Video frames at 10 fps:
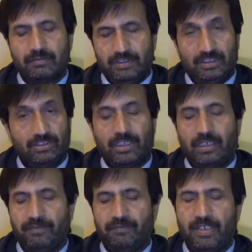which is a sign
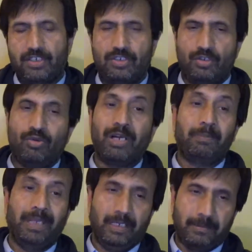of infection you know, and
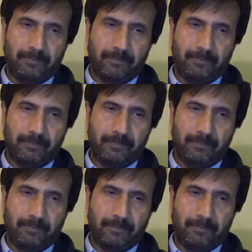pain